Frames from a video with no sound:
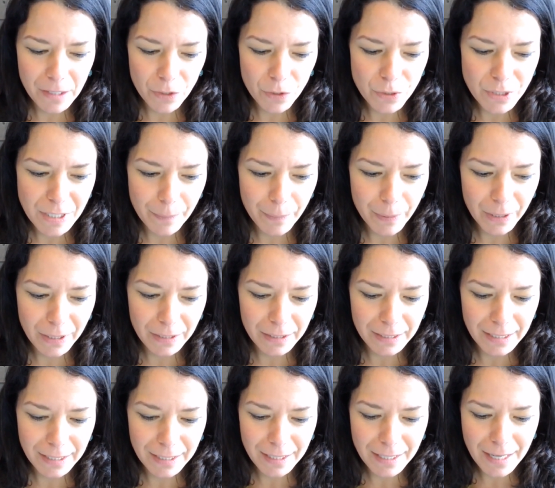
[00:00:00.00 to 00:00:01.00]

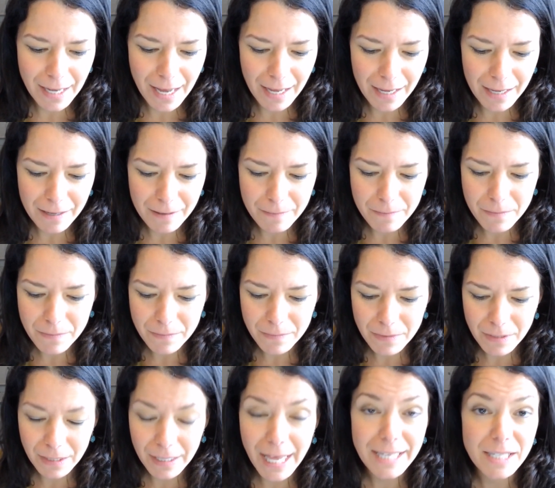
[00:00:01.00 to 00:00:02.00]
typically
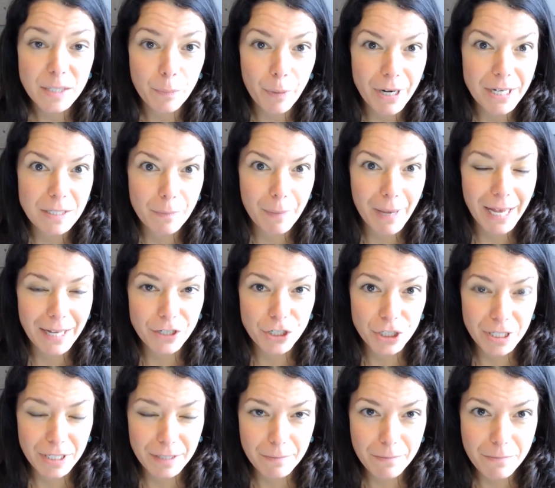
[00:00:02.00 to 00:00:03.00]
less price matched,
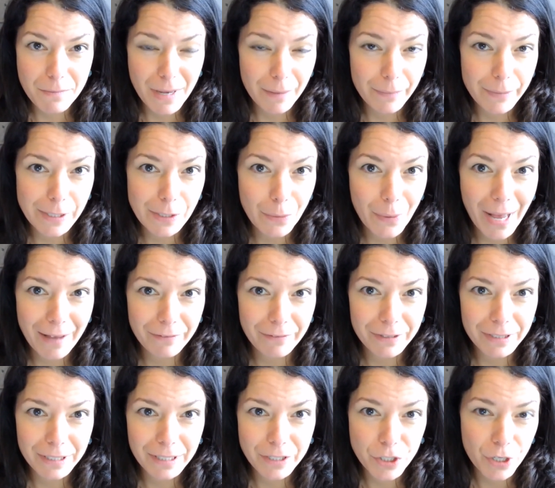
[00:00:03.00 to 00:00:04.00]
and maybe you have
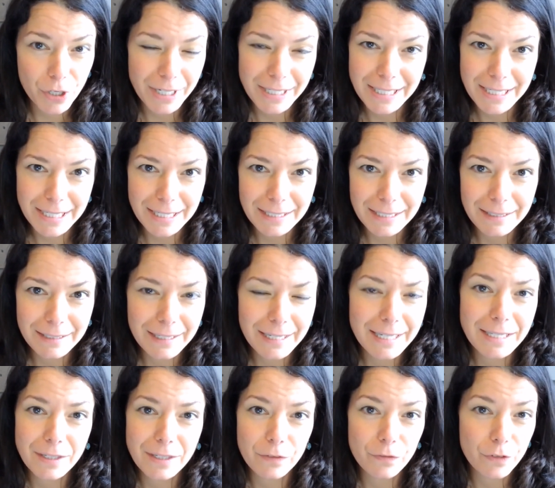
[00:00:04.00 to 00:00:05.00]
a trusted
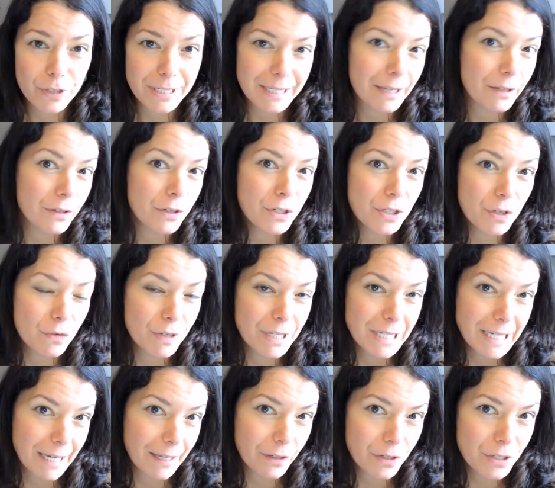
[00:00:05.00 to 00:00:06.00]
list of resellers and
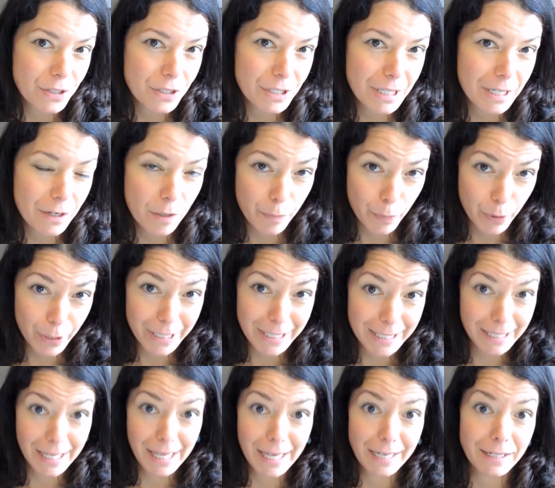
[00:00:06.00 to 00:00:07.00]
retailers that are pretty
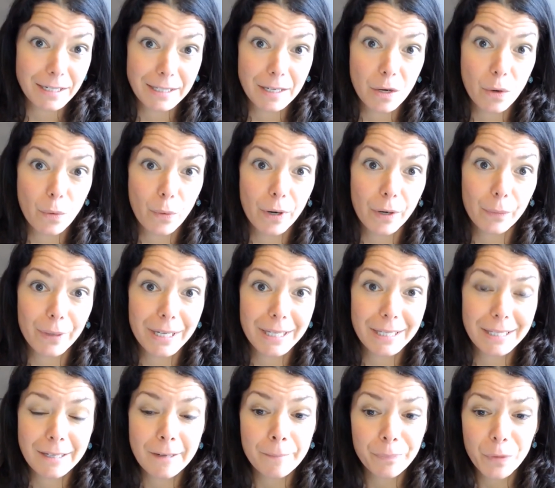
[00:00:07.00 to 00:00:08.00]
select that you work
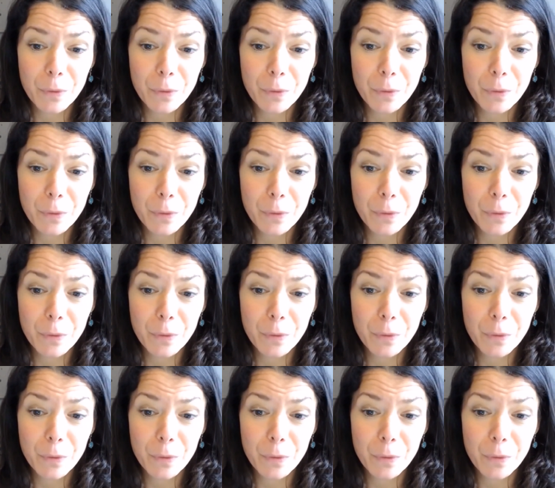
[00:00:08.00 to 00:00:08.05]
with?